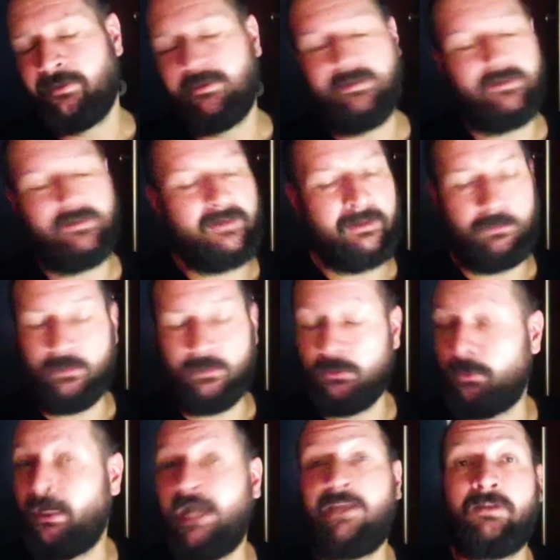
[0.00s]
We
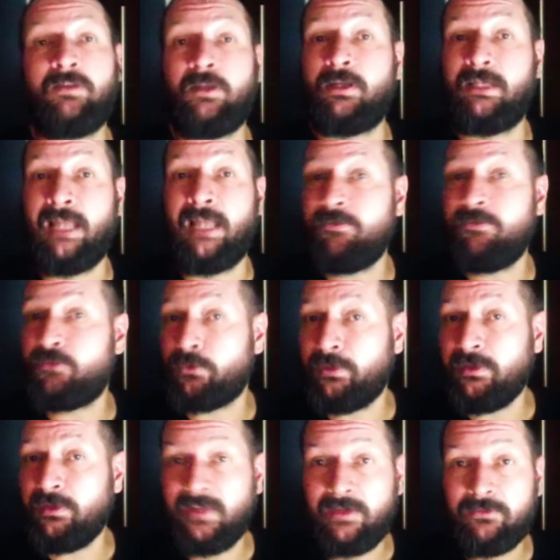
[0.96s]
had a lot of life drawing,
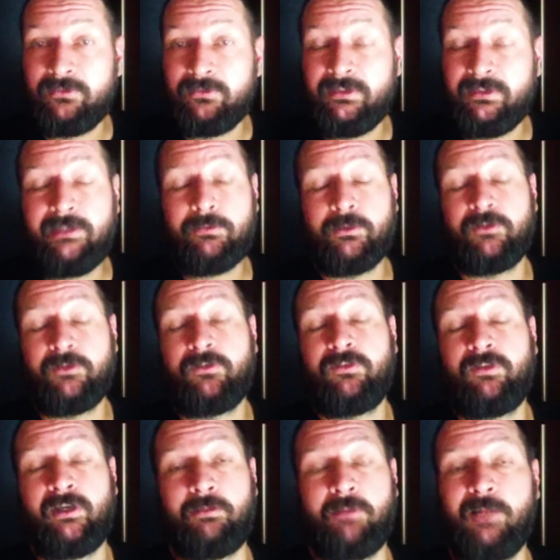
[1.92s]
thankfully, which
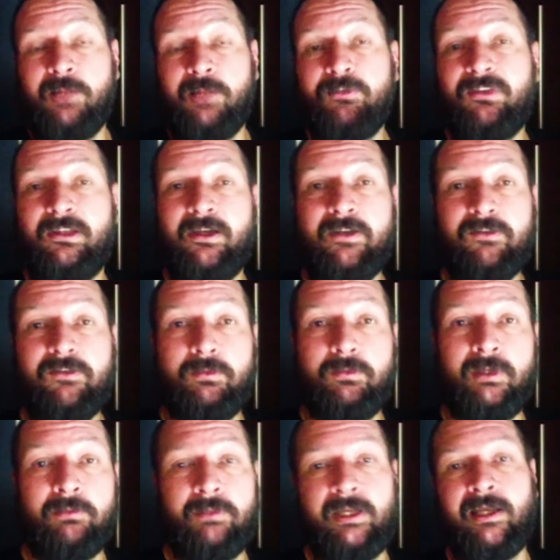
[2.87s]
helped a lot,
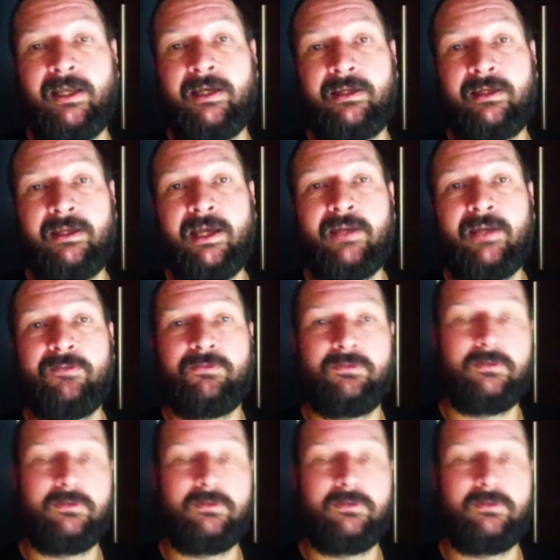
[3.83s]
and I kind of